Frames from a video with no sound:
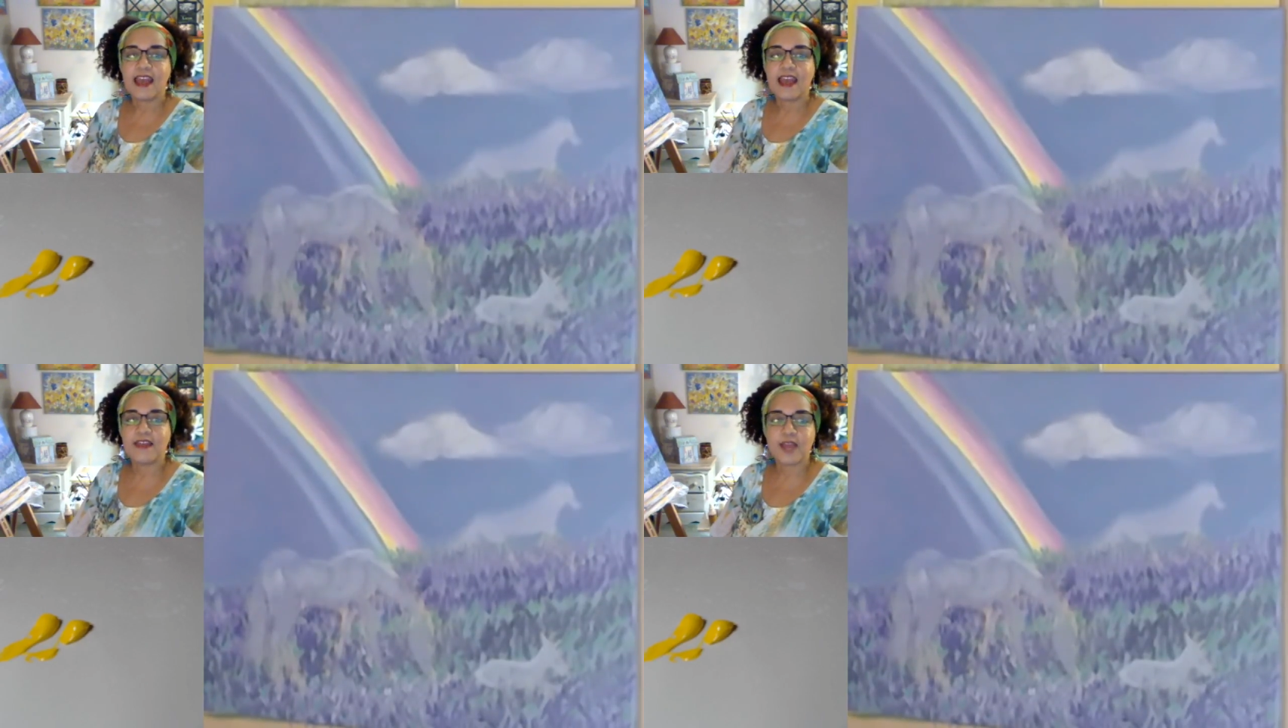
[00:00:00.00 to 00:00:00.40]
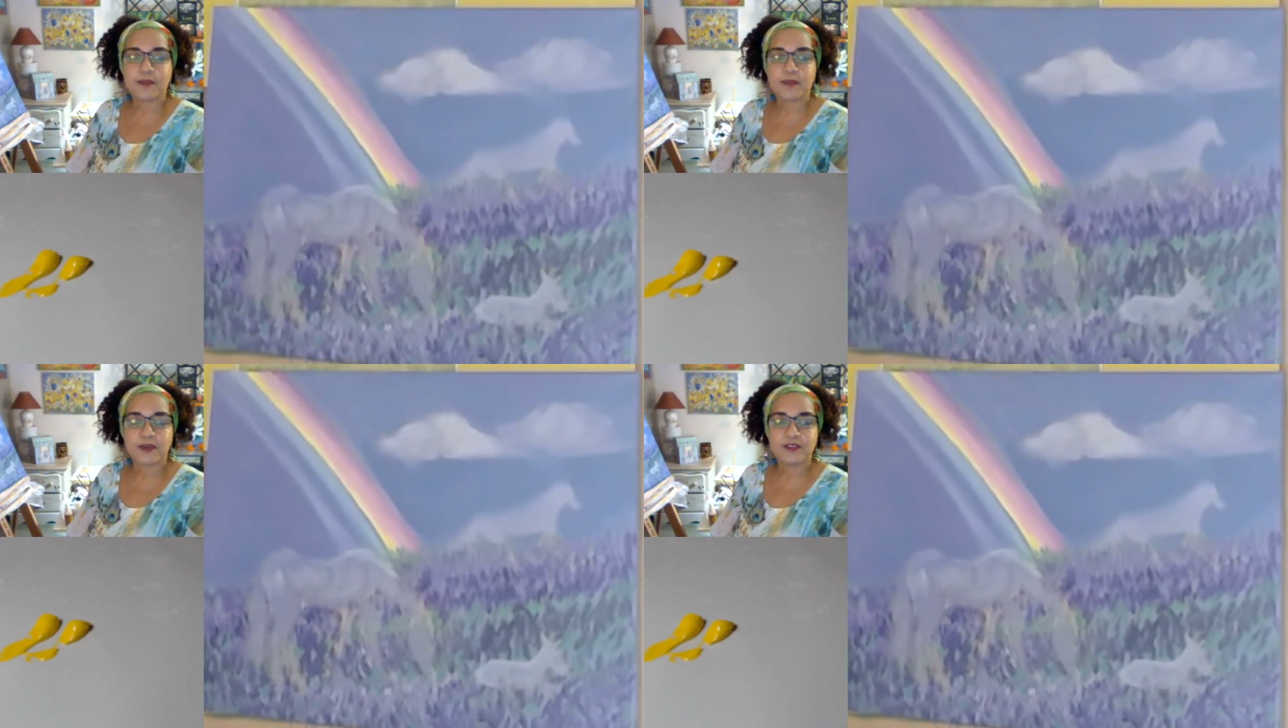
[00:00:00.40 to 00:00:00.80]
and
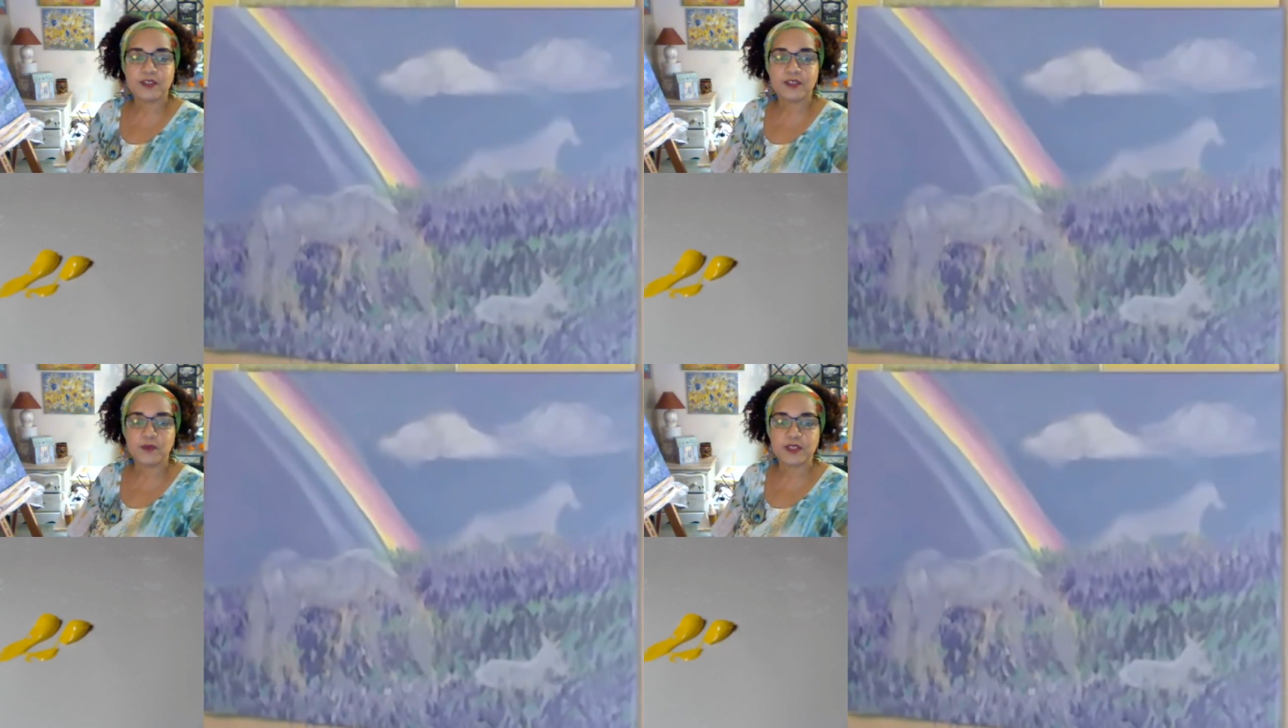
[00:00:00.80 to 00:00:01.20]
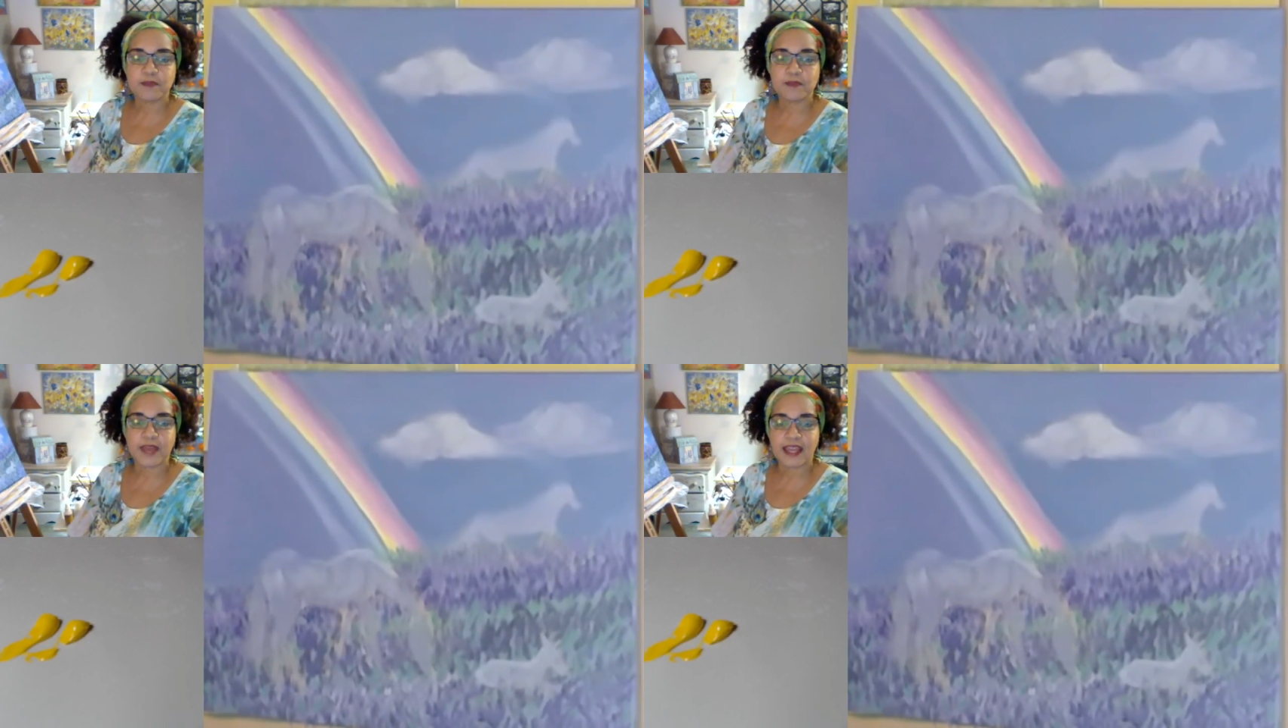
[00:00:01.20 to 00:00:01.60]
that person was
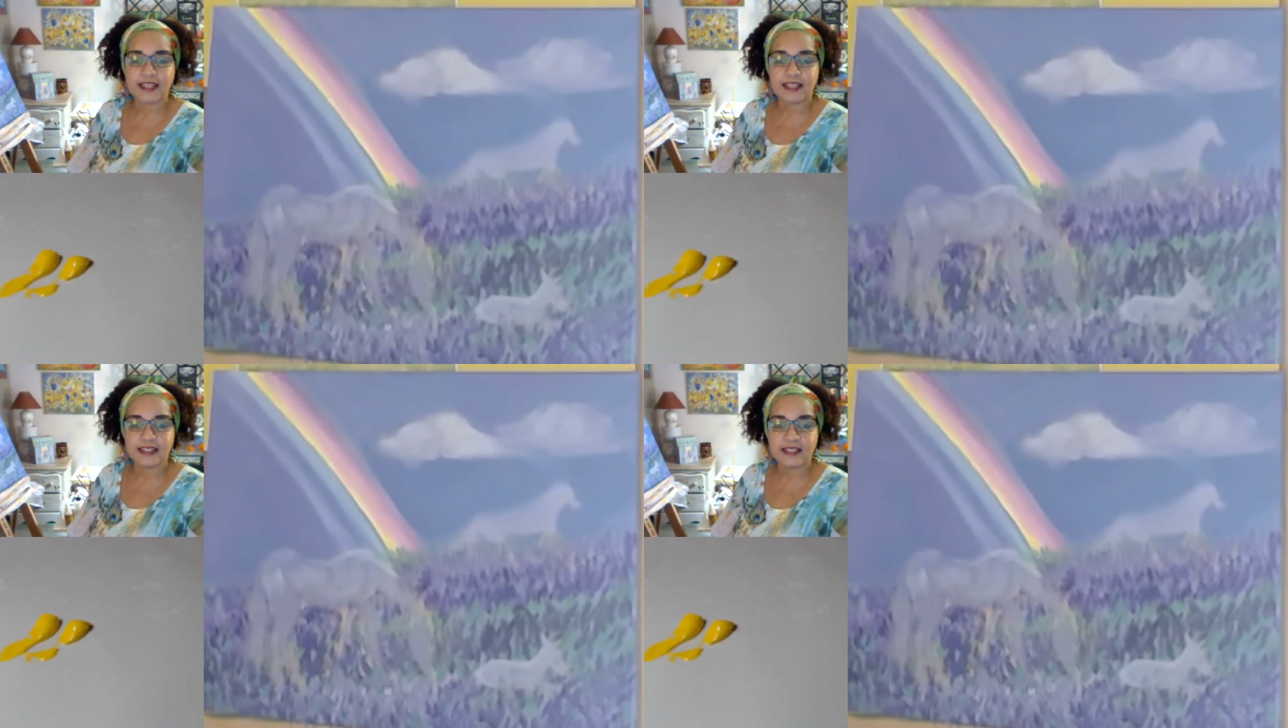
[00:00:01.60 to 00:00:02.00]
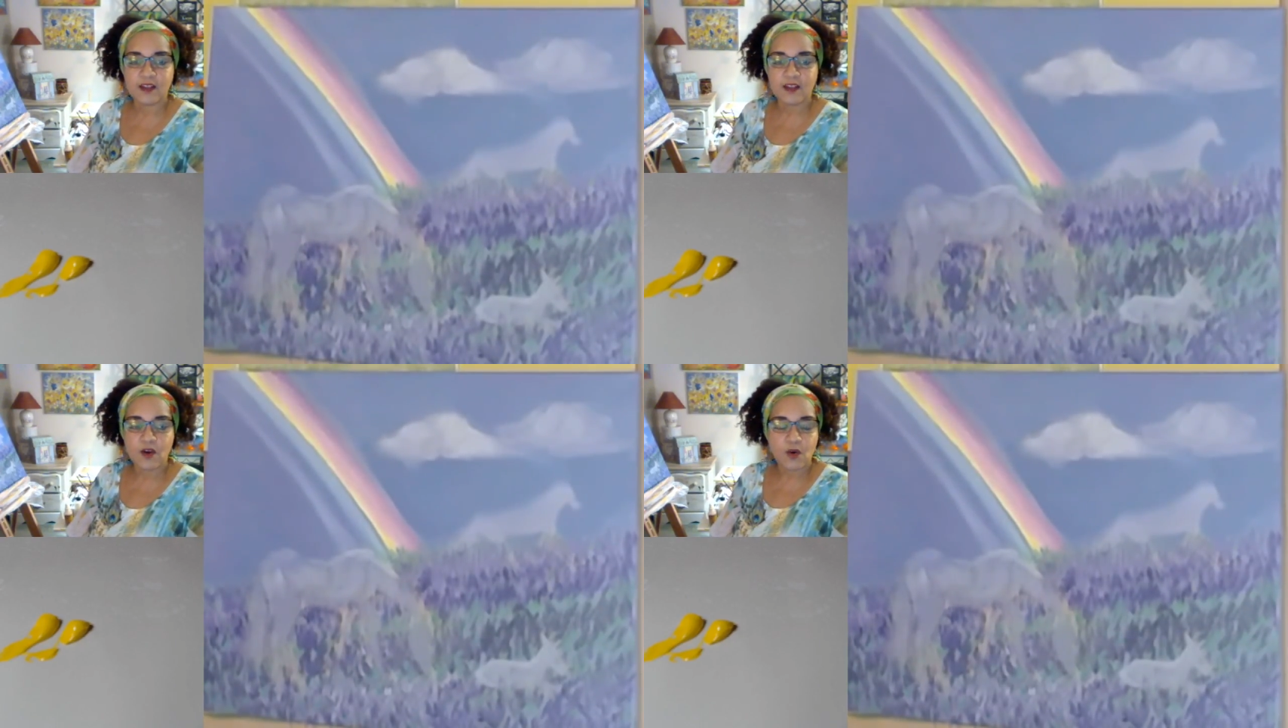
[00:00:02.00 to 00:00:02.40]
Peyton,
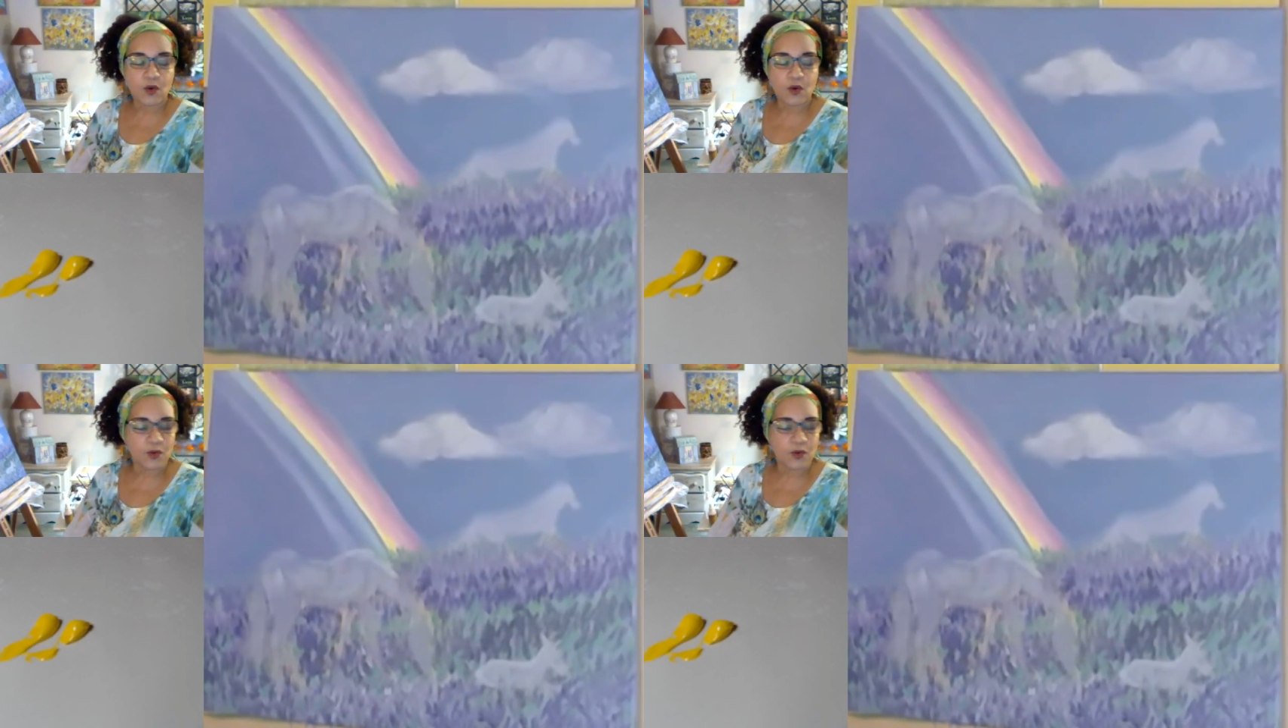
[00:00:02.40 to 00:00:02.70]
who